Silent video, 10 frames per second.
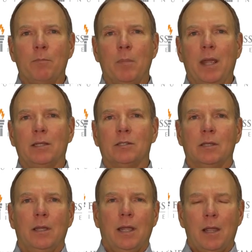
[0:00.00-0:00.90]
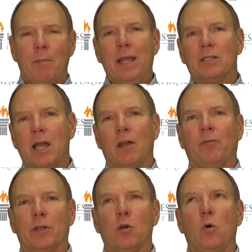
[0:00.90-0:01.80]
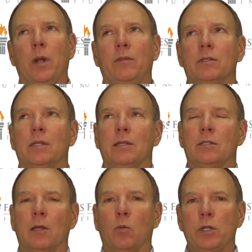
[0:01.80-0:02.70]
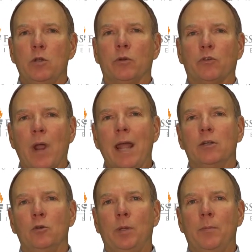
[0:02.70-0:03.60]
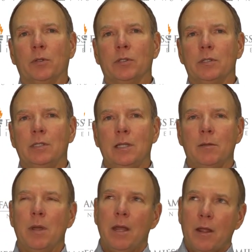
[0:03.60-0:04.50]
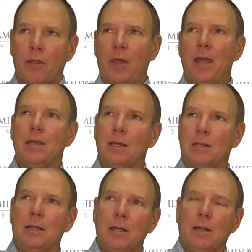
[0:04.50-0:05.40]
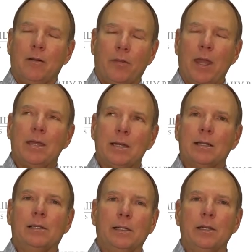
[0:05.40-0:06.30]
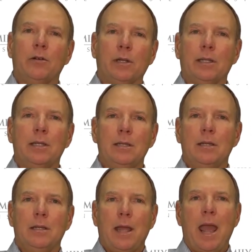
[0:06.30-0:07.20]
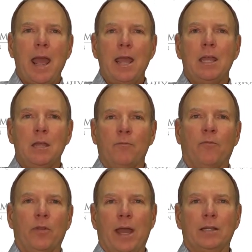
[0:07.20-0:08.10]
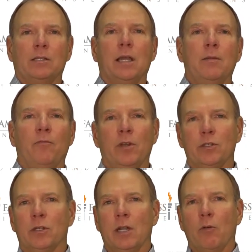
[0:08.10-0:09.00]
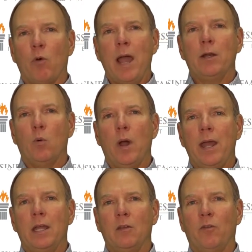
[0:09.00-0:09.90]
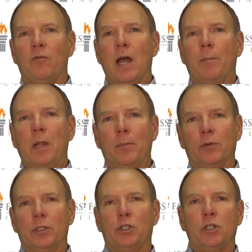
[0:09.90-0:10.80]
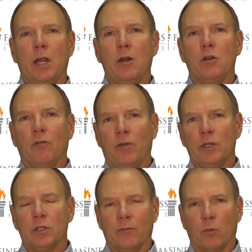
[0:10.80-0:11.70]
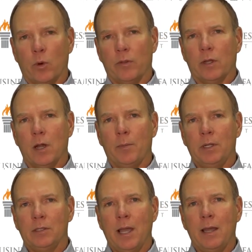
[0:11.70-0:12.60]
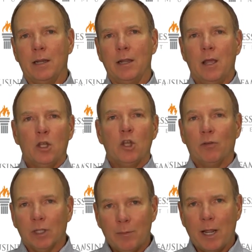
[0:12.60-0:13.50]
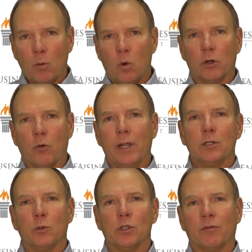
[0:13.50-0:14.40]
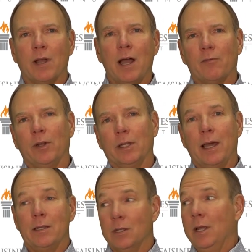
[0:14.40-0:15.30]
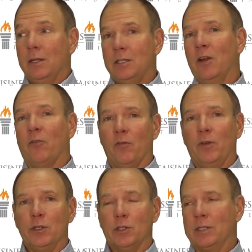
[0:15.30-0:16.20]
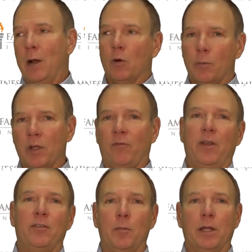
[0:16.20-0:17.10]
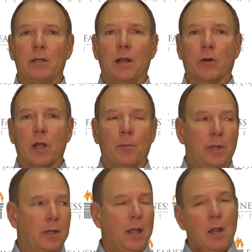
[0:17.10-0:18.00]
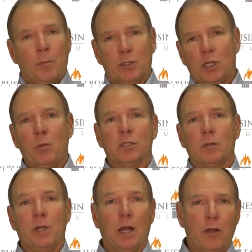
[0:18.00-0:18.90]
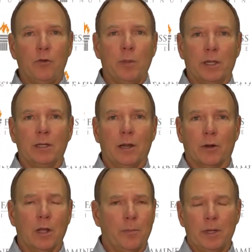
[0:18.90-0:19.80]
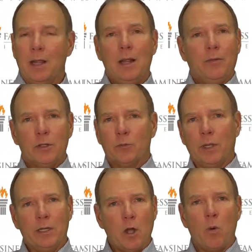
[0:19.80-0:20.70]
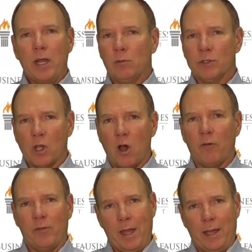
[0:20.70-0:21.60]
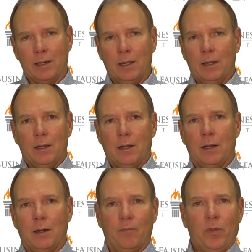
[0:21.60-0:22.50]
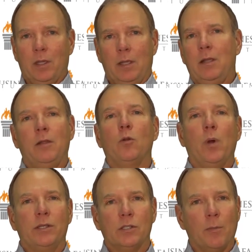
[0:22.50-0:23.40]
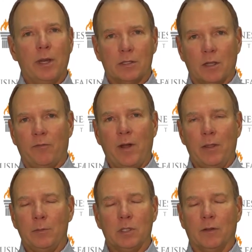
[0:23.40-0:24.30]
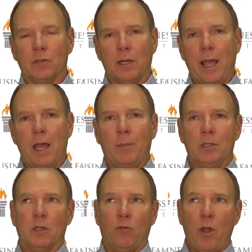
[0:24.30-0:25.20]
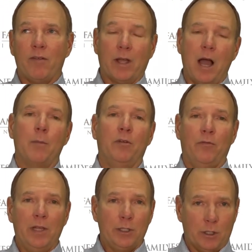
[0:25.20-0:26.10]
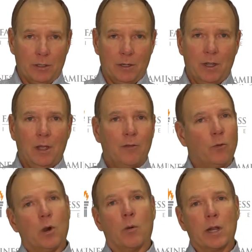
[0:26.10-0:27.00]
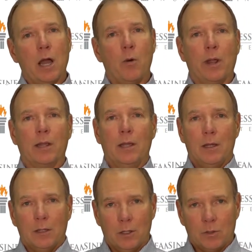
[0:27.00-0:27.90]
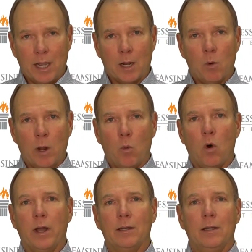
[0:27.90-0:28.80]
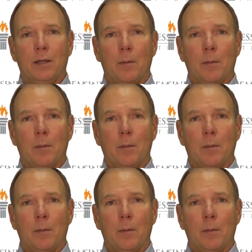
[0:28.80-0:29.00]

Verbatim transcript: it makes it makes conflict go away in the sense that when you attract new people to the team, they can they can clearly aim for that same vision. And right away, if you've got people that share your vision for where the company is headed, you've eliminated one great source of conflict, and that is different visions. I want to be a $50 million company, but she wants to be a $100 million company. There's really no way to resolve that. Uh, either way, somebody's going to find themselves unhappy. So if we have a common vision for where we're going, you take away one